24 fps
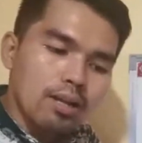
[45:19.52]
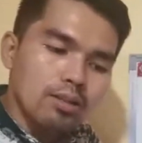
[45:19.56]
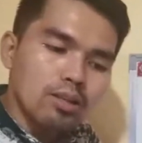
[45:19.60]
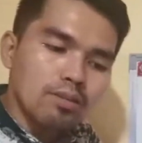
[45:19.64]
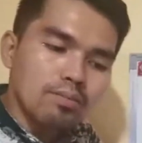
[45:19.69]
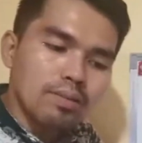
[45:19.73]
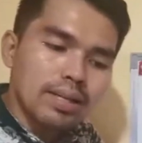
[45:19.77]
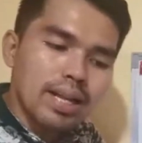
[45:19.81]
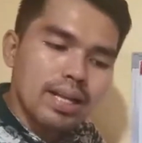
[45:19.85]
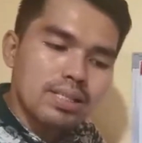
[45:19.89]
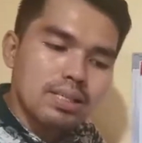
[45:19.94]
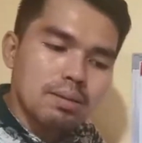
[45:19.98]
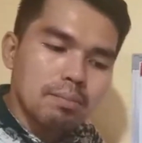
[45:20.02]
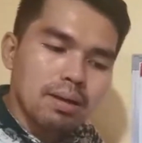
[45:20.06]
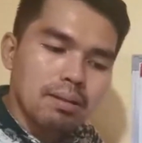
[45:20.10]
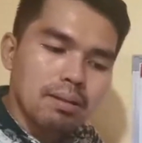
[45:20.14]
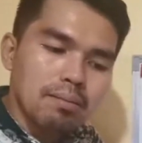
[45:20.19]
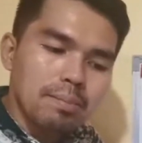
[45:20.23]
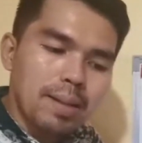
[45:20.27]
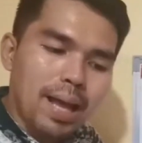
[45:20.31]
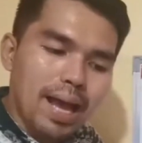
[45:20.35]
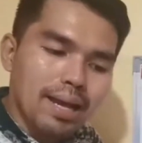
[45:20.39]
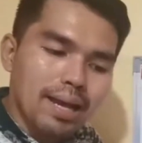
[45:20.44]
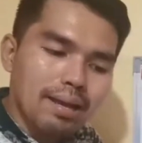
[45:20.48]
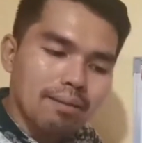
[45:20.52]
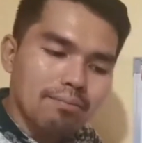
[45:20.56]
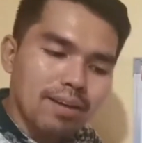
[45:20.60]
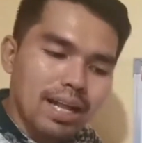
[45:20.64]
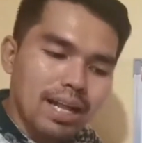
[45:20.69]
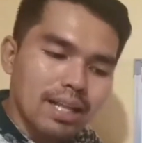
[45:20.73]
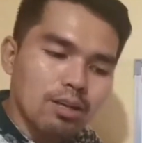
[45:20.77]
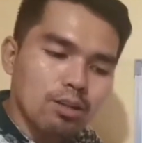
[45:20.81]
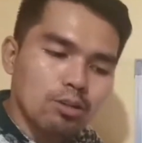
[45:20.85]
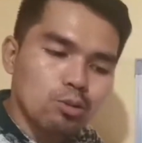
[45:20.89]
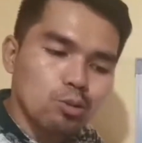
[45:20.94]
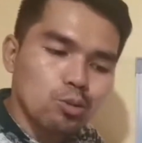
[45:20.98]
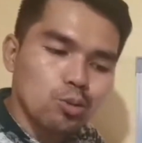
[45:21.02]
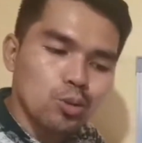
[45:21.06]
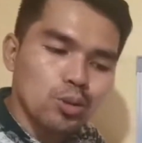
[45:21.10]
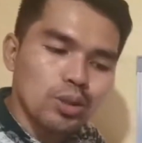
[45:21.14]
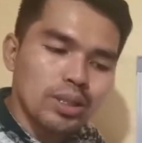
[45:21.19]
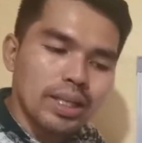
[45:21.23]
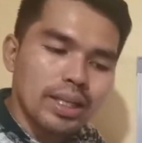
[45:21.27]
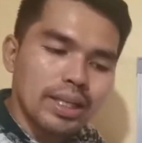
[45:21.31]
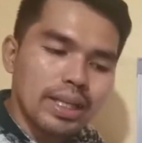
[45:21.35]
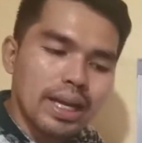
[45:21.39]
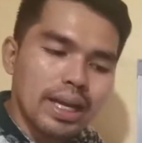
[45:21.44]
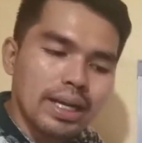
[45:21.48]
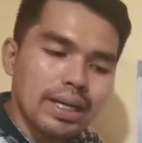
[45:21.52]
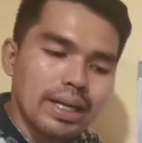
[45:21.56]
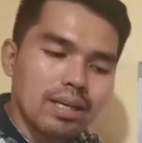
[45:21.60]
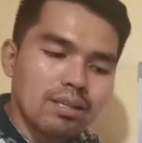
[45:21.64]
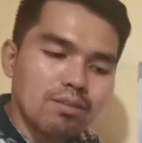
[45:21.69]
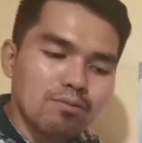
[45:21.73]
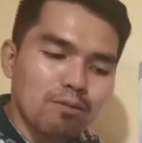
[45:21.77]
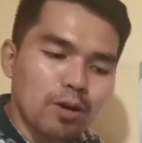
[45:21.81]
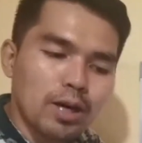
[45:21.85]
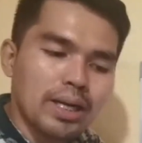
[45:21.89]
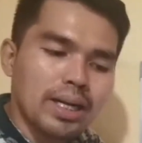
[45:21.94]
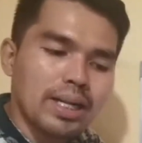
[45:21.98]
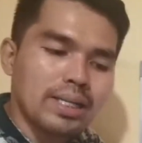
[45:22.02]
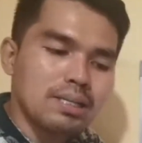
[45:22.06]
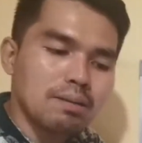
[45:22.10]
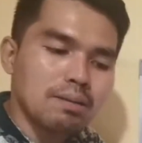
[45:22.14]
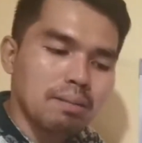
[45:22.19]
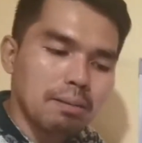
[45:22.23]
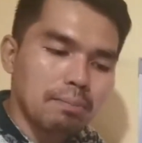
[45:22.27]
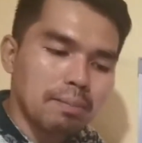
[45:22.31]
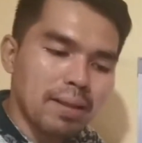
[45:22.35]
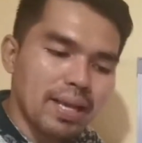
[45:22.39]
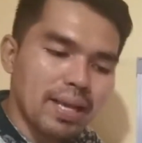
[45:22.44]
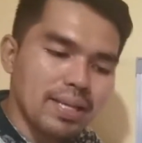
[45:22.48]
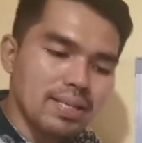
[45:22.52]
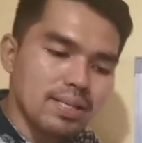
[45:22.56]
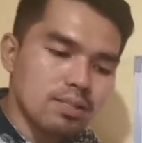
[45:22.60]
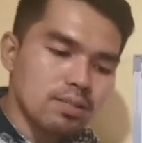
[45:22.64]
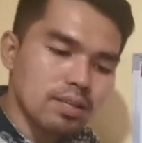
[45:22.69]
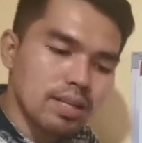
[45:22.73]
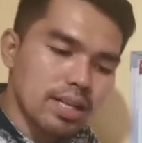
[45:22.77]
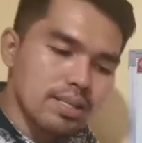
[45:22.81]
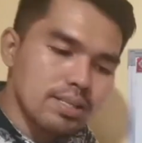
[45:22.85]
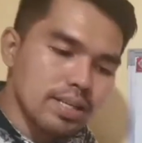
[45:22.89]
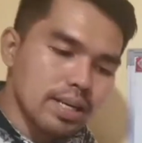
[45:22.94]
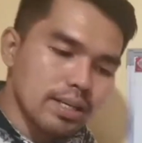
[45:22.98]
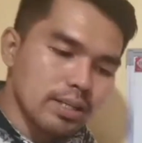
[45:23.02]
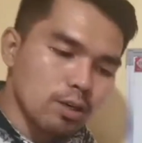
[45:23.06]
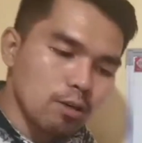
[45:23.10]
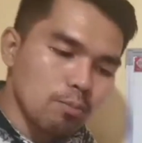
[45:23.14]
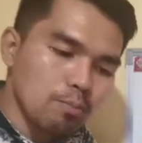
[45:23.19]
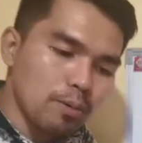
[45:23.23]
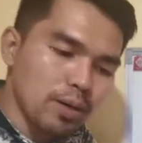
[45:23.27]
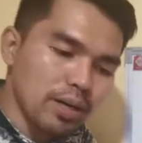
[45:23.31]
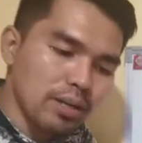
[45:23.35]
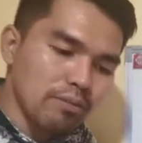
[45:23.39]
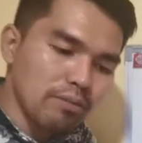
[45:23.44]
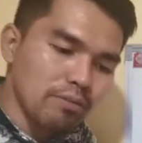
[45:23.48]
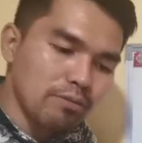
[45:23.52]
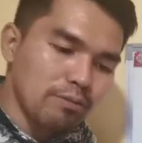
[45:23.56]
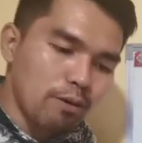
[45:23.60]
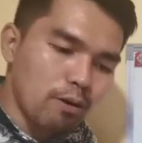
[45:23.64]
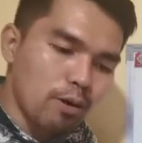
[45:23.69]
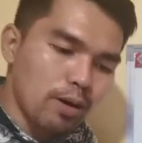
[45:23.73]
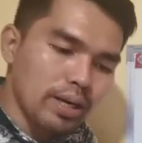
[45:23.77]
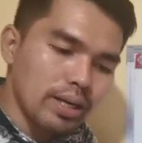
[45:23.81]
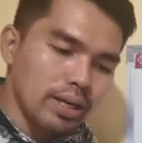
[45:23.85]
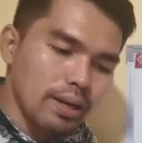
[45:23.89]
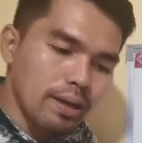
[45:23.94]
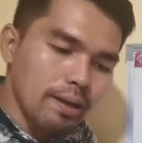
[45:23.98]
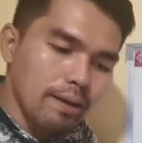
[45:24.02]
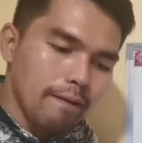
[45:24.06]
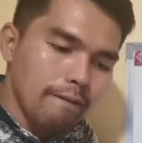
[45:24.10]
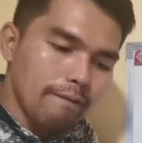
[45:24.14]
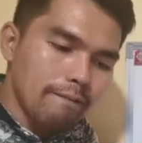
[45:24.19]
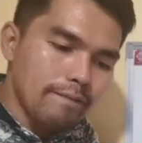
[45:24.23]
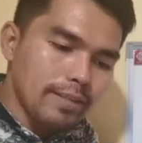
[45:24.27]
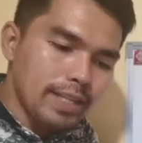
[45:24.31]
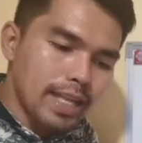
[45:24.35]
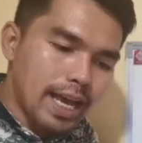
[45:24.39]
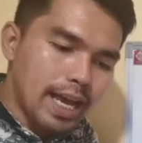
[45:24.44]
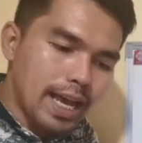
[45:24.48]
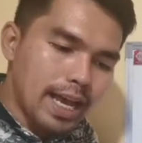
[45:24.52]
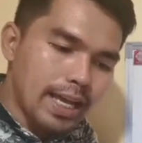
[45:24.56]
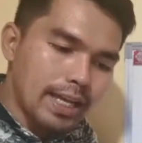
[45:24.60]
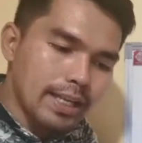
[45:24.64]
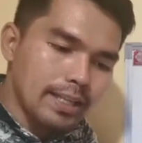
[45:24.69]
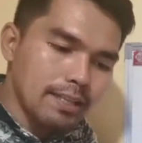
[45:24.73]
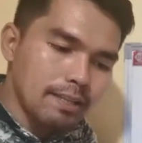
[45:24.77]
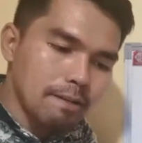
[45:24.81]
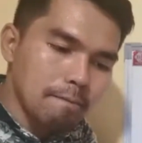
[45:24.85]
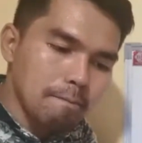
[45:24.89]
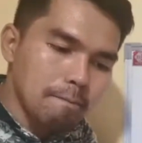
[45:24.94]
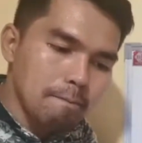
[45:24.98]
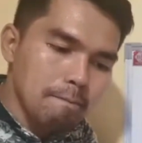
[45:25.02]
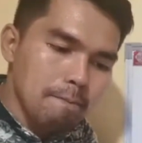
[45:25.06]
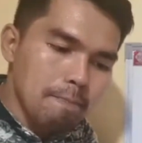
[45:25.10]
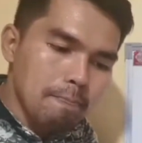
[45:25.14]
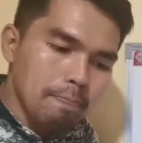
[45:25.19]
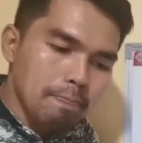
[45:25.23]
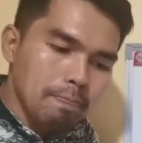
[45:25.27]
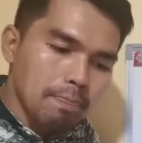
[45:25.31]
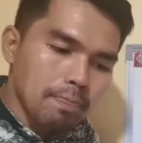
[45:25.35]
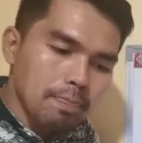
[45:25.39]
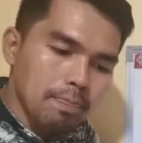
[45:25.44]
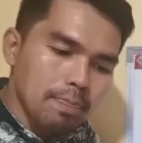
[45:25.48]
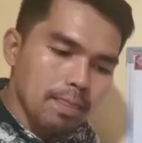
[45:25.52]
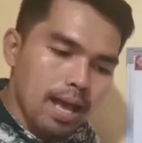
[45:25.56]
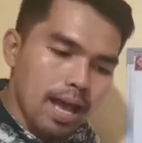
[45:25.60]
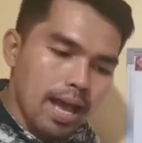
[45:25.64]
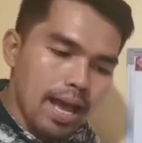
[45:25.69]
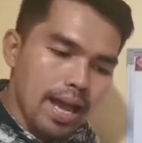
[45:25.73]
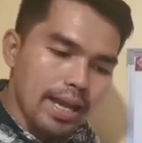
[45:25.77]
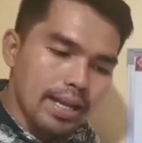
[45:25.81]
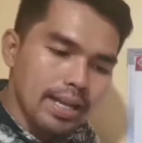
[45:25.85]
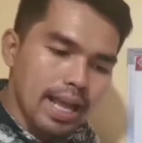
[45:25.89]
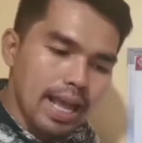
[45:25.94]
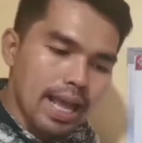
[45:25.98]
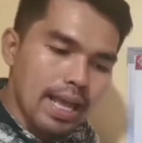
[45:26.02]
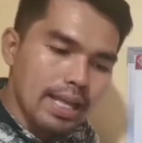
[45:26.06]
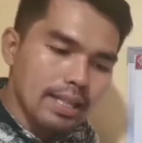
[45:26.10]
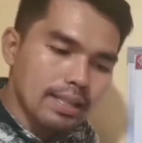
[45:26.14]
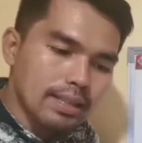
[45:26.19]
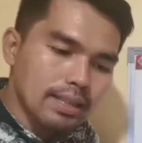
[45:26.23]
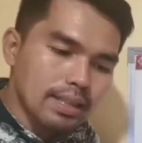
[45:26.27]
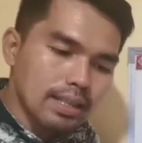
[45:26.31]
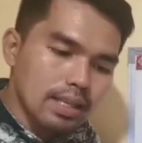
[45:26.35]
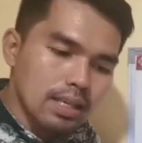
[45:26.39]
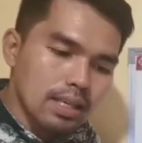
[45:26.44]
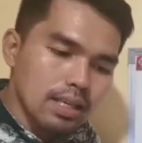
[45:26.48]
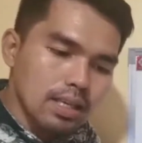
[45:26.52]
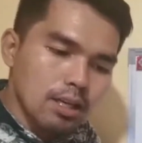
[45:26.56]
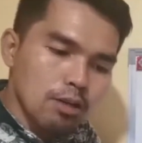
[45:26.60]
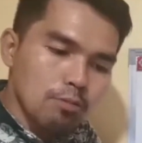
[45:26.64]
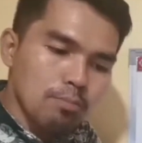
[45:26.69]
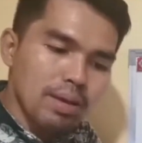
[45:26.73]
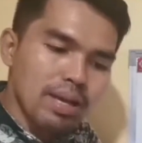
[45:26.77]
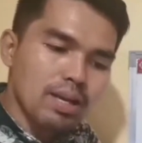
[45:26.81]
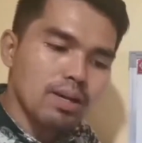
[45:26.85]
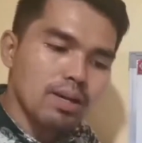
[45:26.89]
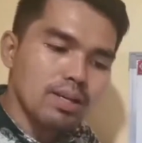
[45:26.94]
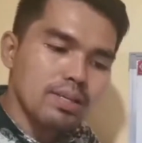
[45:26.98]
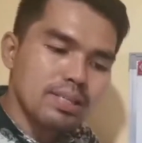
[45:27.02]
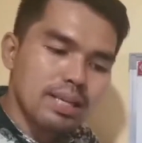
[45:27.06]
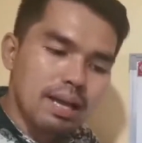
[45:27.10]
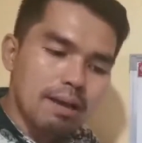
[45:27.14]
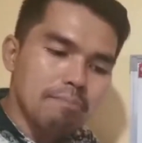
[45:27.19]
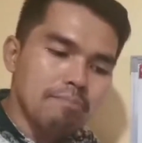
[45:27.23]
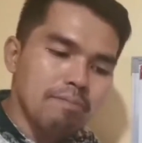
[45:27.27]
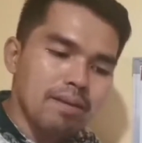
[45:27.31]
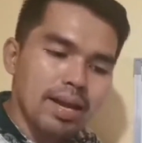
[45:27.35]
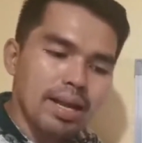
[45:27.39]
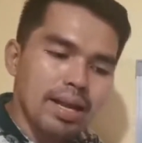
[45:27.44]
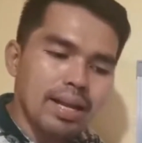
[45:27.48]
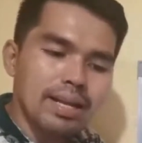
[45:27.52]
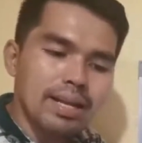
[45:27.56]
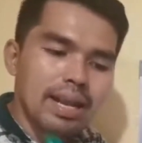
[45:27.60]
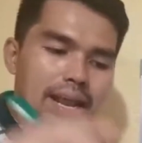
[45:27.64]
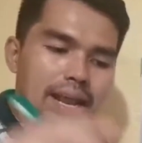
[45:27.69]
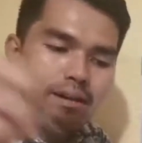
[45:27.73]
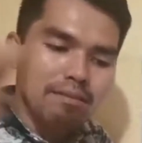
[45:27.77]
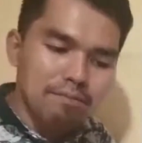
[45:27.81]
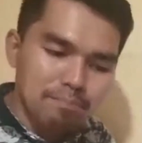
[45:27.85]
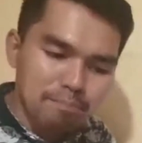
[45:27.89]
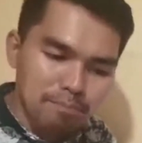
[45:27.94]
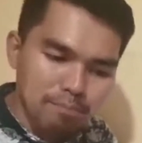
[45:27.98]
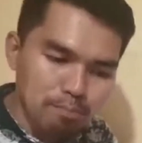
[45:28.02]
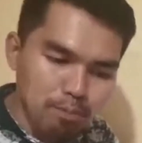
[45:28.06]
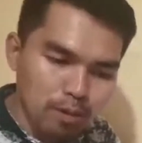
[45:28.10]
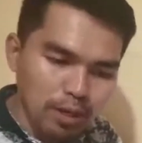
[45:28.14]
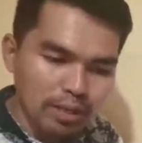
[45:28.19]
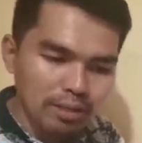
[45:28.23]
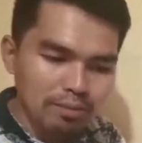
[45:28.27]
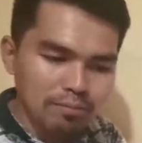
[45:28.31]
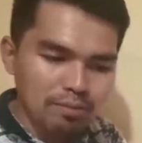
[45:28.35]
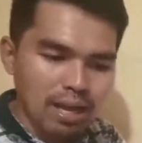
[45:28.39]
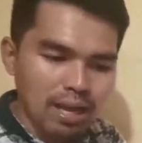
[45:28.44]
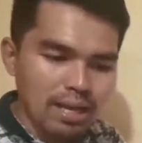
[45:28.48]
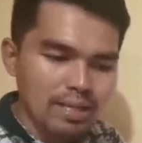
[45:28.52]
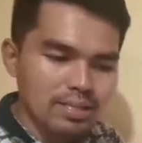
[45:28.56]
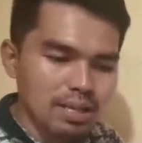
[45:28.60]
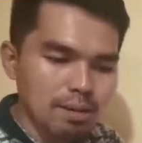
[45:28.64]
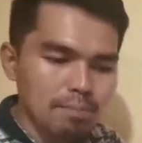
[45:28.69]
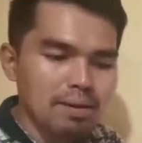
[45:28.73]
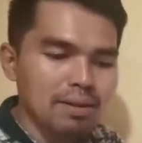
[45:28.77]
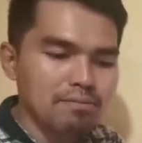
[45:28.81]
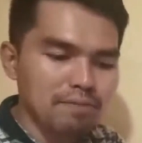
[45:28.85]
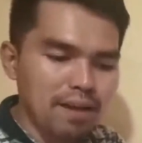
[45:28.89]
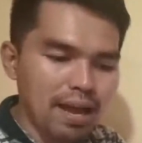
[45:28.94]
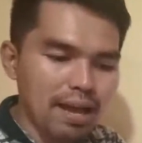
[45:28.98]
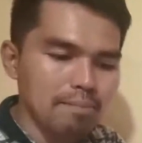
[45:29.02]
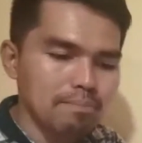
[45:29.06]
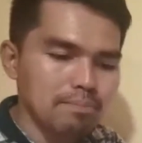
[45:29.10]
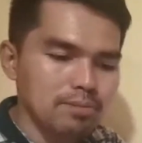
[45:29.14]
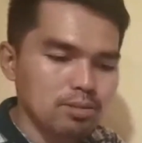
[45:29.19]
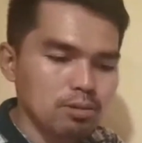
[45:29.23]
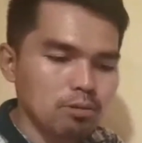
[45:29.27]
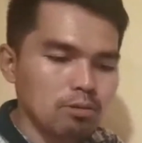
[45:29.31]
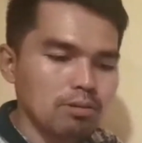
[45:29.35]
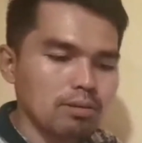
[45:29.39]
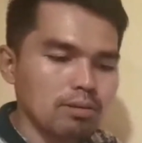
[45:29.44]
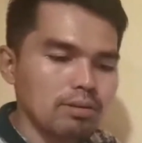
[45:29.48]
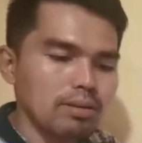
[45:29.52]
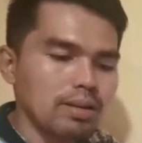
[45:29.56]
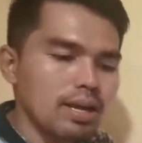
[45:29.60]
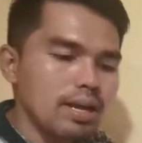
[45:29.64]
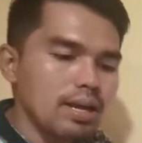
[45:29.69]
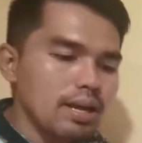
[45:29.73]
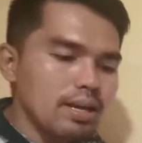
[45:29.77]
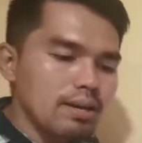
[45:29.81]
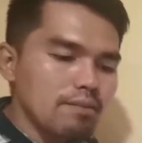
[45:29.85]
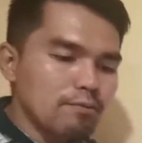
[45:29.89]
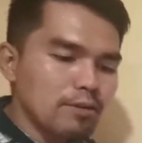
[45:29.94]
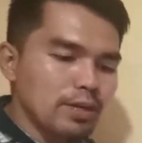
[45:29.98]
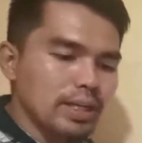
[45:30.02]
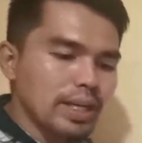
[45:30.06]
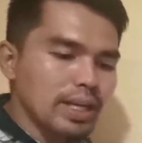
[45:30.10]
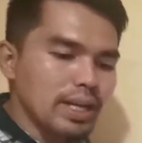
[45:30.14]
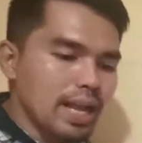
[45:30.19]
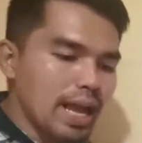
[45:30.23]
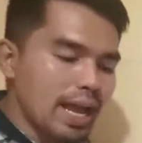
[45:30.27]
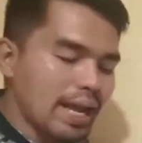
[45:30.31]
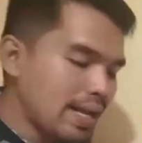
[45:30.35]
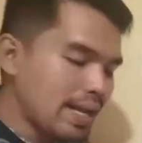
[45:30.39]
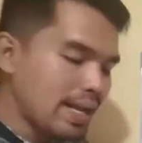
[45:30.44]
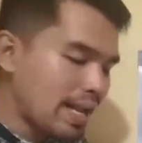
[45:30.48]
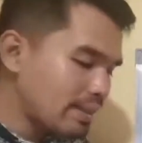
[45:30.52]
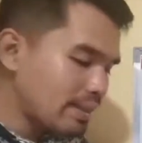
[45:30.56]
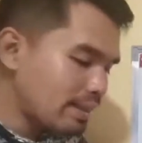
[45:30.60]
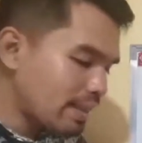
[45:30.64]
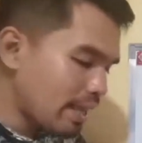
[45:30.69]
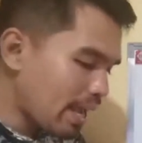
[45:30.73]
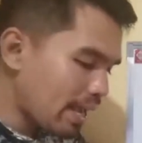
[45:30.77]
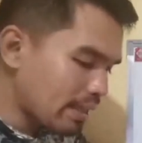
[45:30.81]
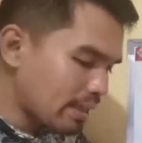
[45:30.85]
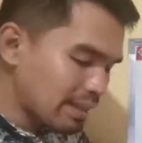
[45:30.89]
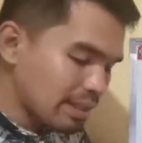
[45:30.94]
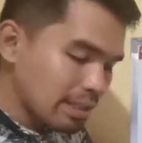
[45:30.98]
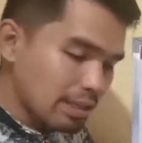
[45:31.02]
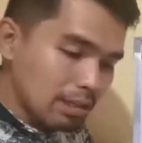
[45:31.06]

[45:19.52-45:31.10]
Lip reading: decimal value to the nearest 4 decimal places. So that's 0.4998 because 7 then 0.75. So 4998.